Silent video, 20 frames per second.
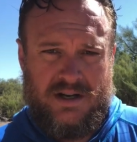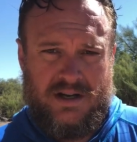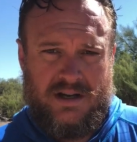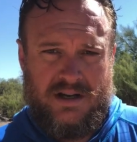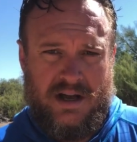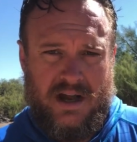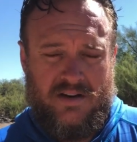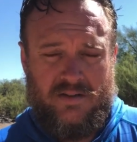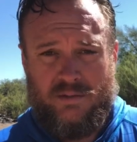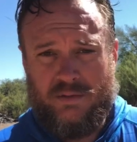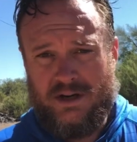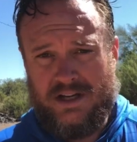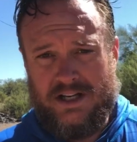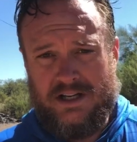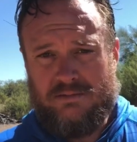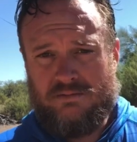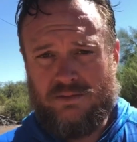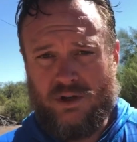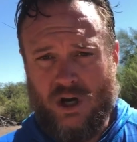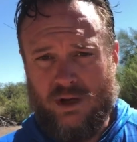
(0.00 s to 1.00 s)
Everybody
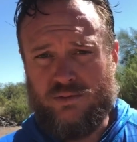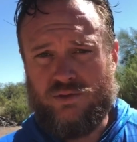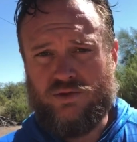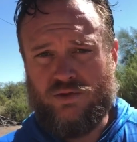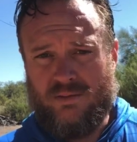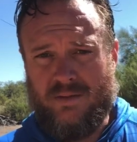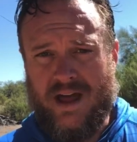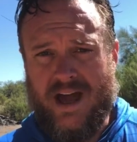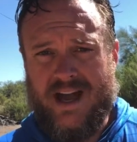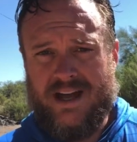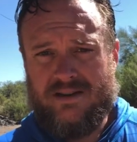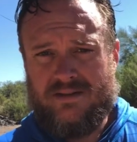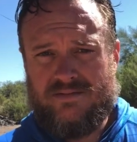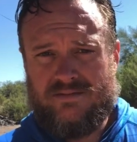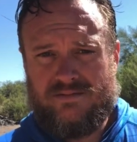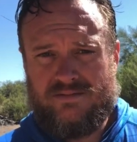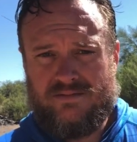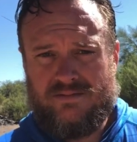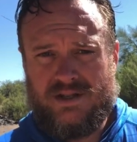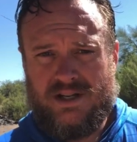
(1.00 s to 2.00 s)
comes from that,
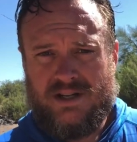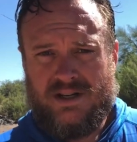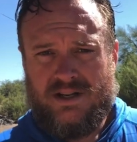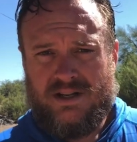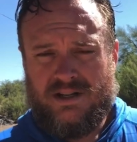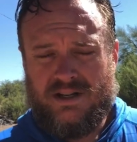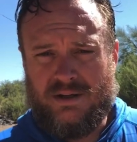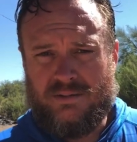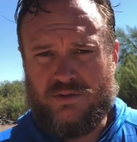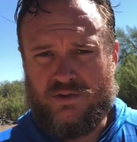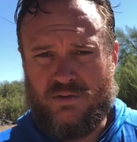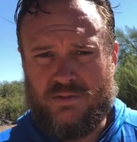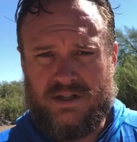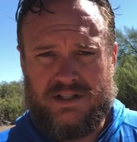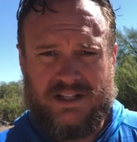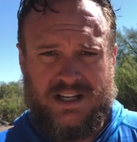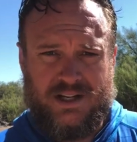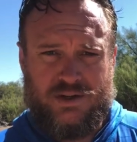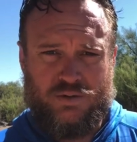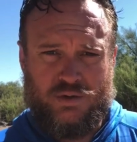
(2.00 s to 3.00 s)
comes from the
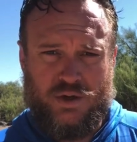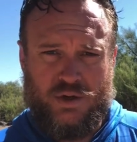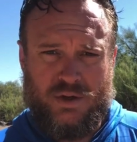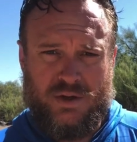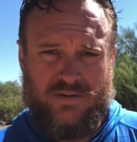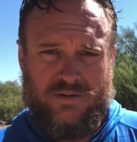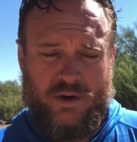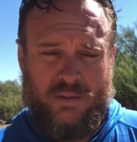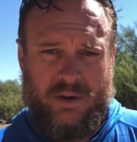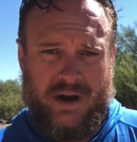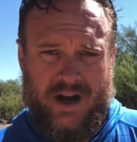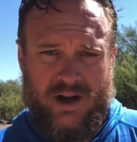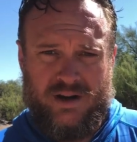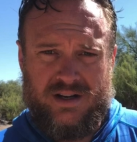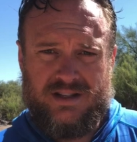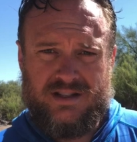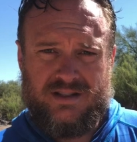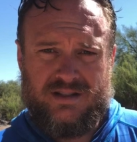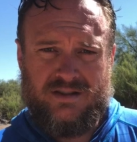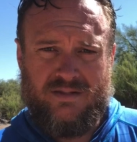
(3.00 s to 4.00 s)
sexual union of their
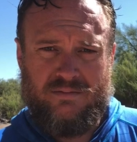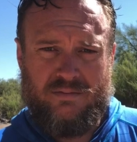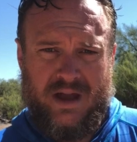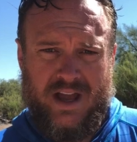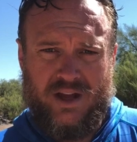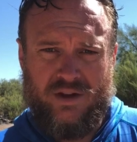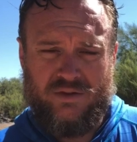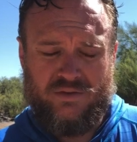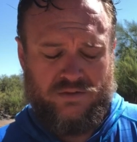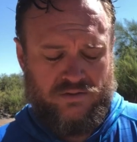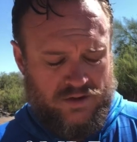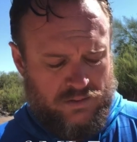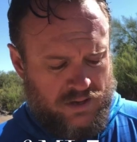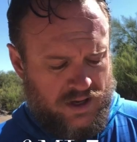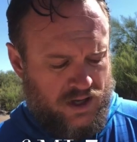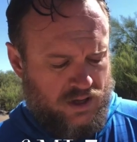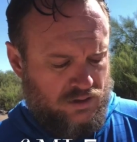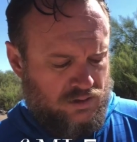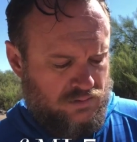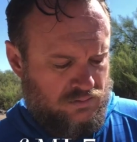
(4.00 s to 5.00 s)
parents, male and
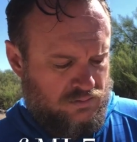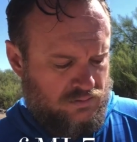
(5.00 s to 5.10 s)
female.